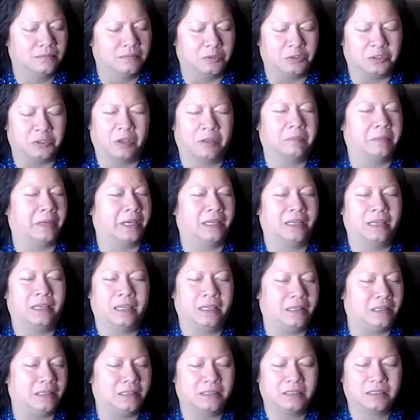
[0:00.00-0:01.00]
was on my
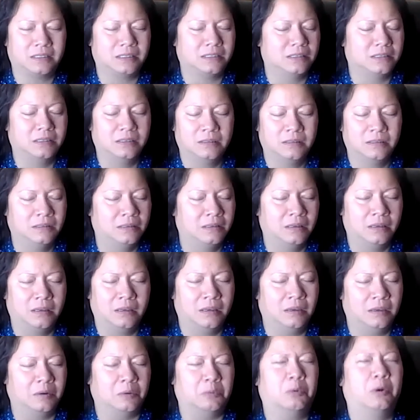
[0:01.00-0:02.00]
knees.
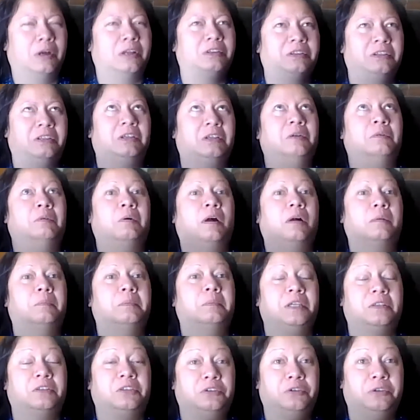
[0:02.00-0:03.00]
What do you want
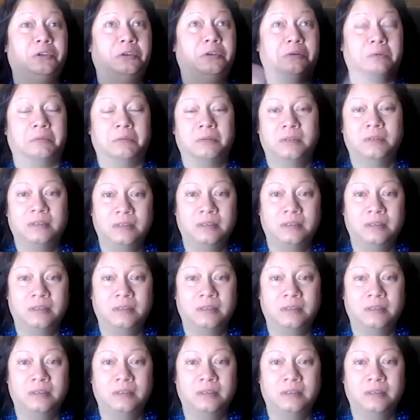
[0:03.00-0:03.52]
me to do?